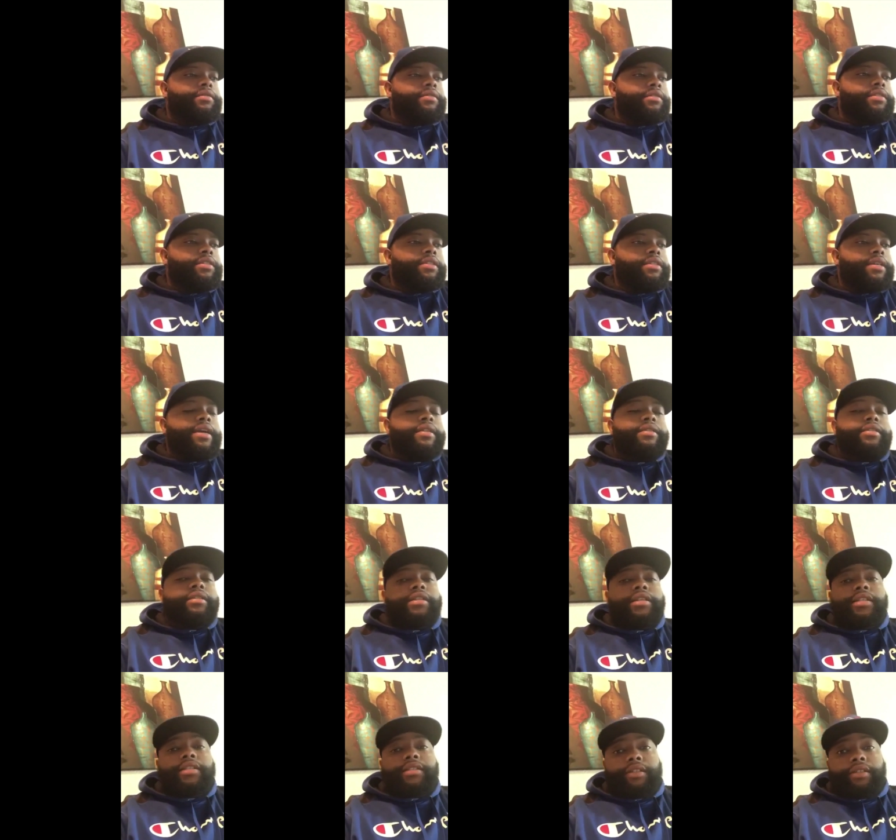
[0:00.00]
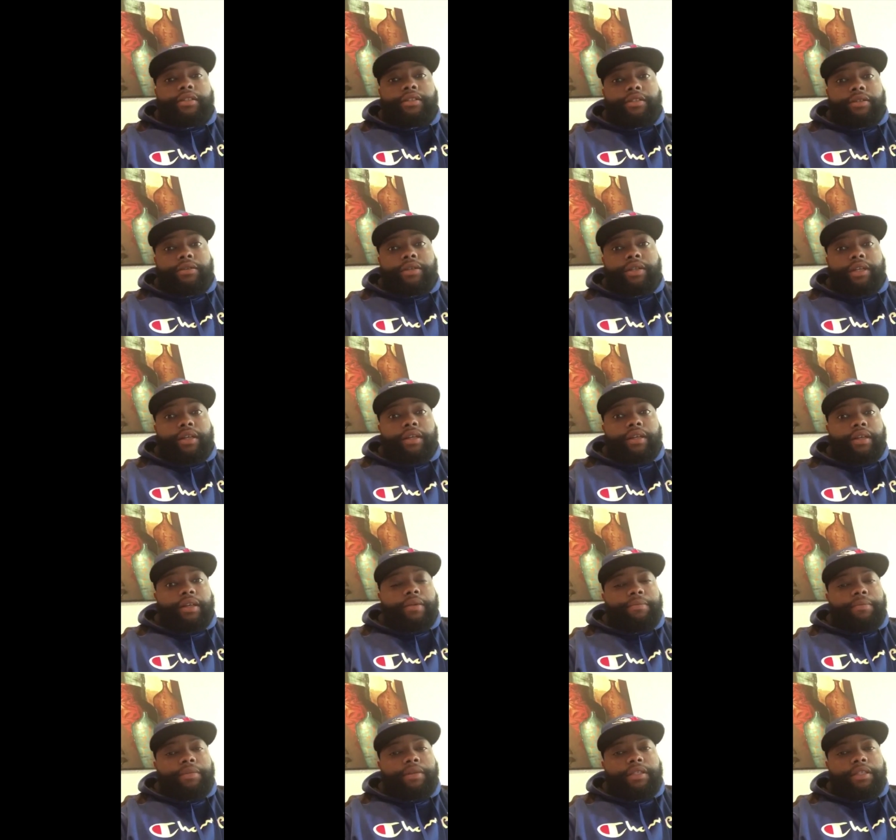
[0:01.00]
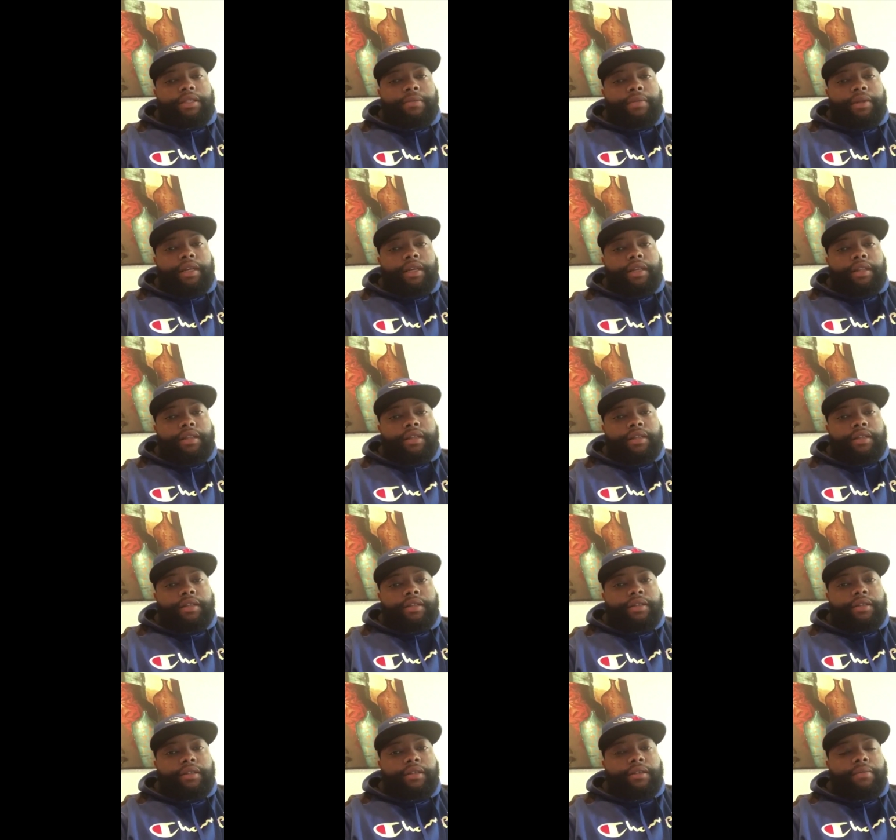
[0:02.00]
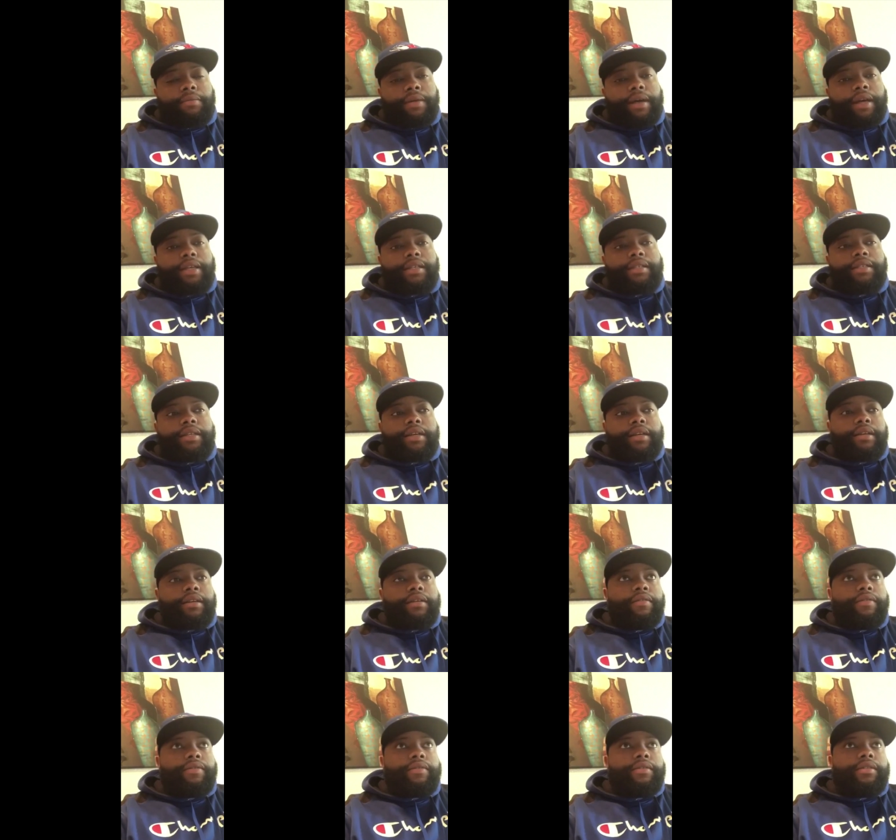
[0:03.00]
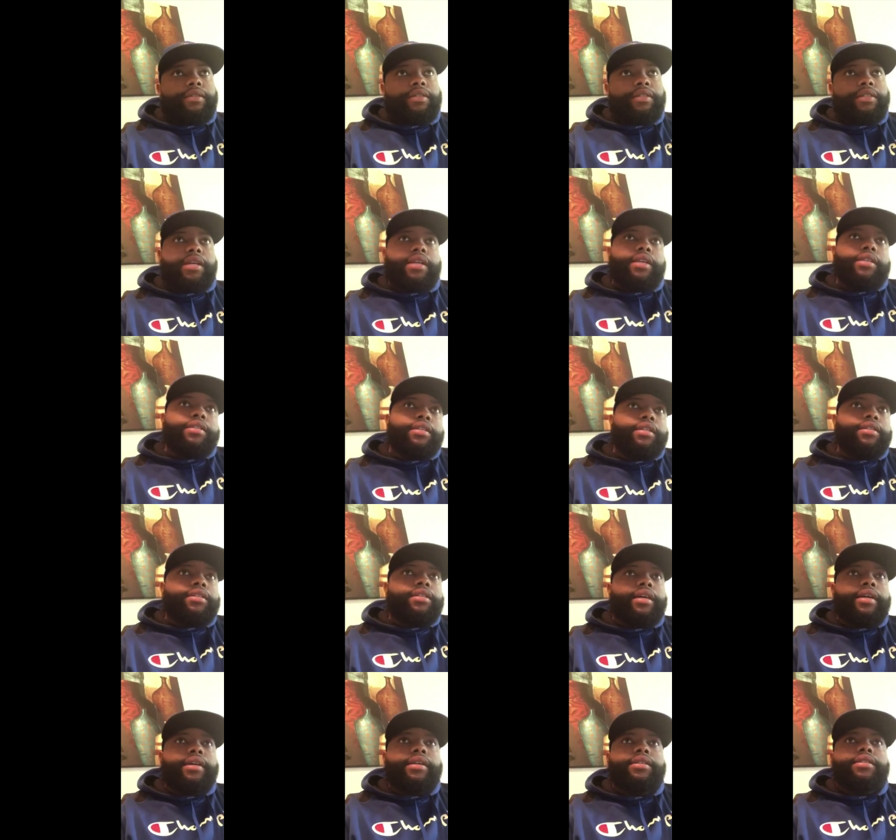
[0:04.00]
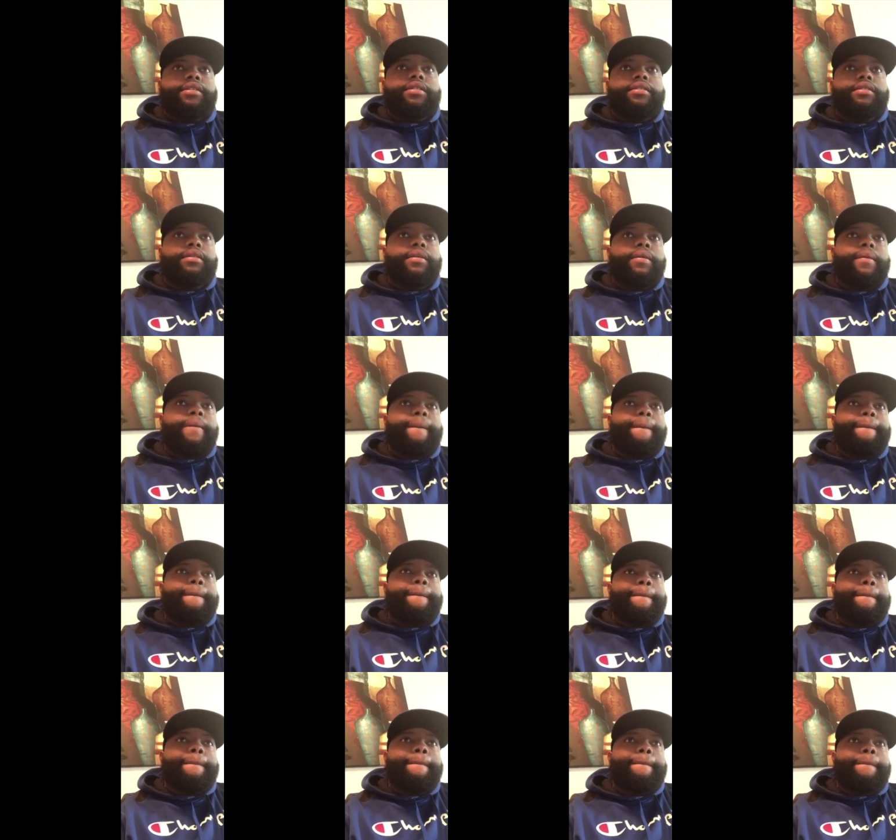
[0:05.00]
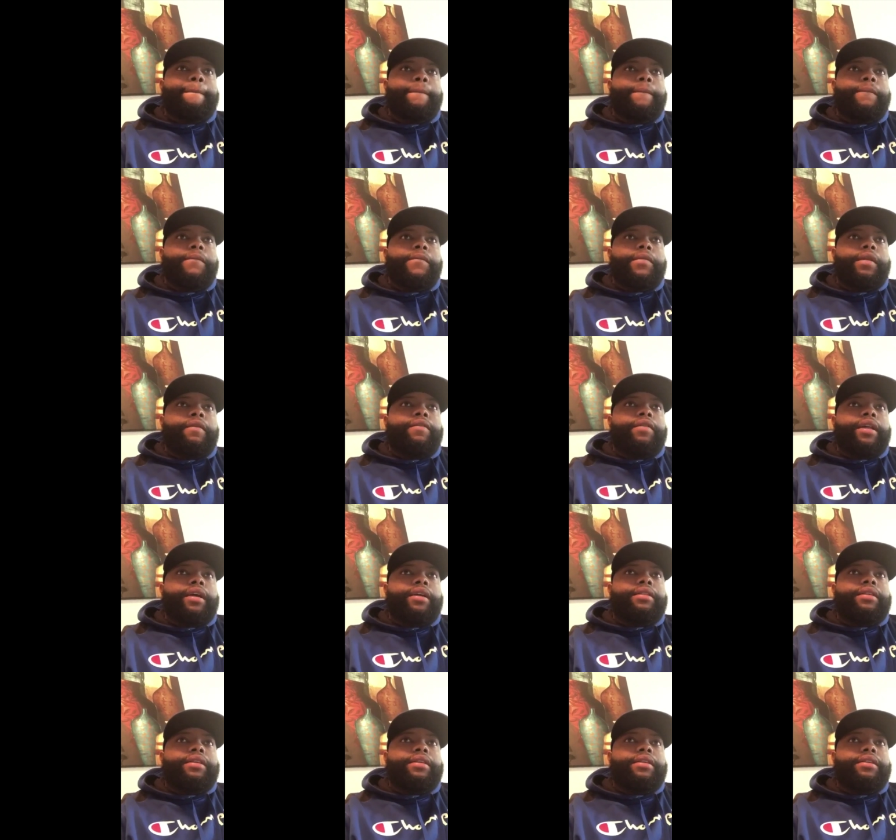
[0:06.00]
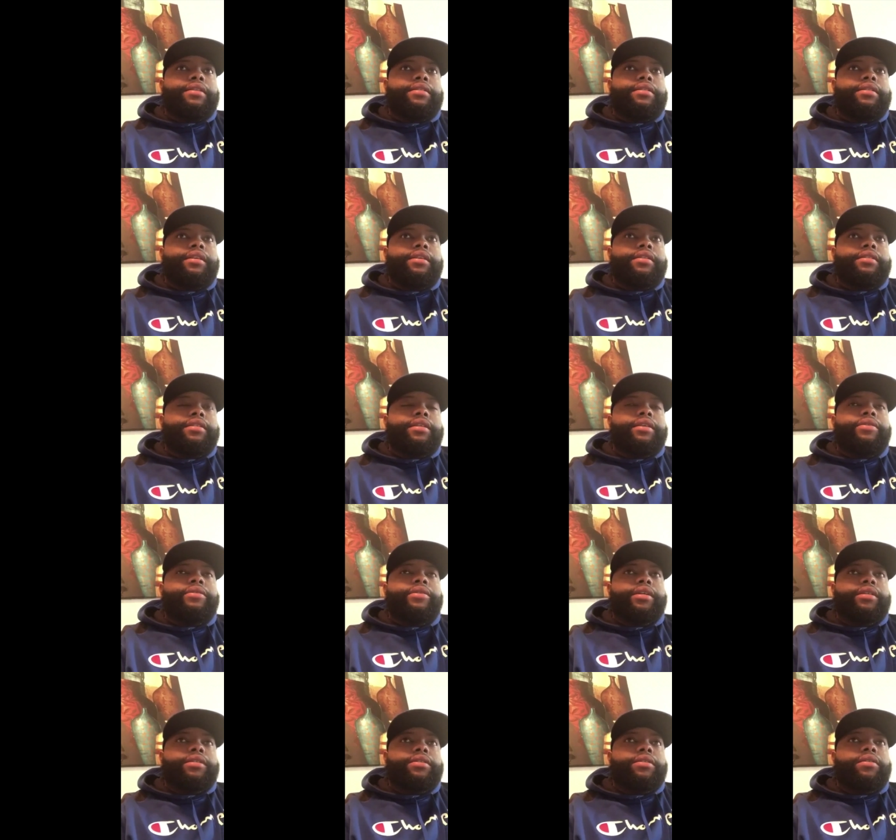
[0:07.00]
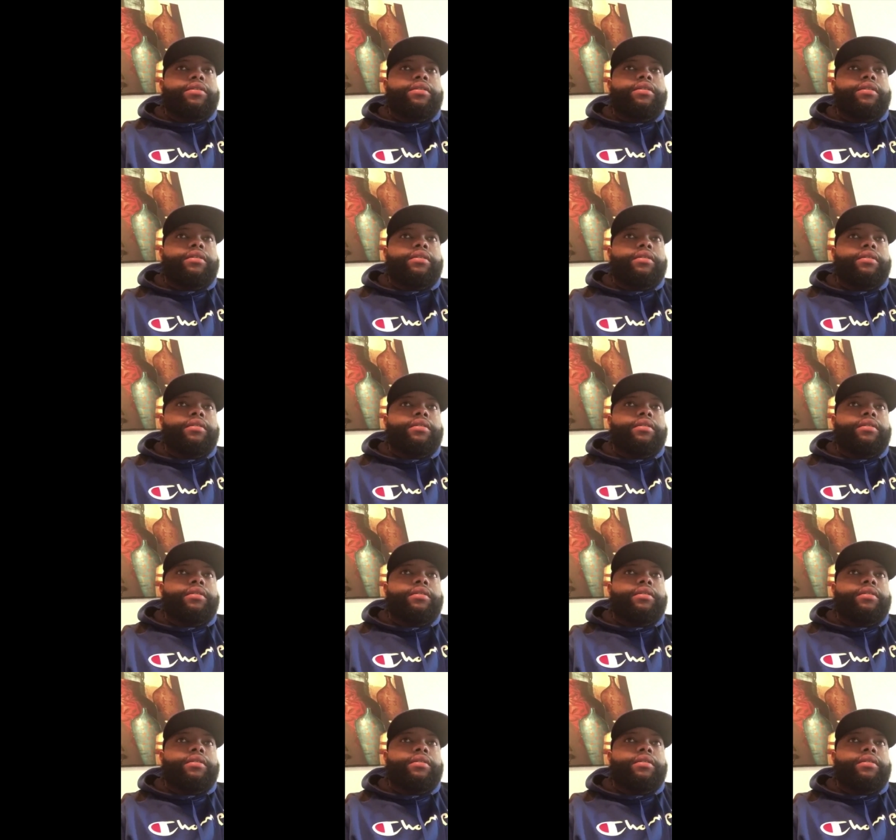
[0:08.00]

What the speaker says: Just after listening to it, it puts me in the mindset of Jay-Z's legacy. I feel like these lyrics are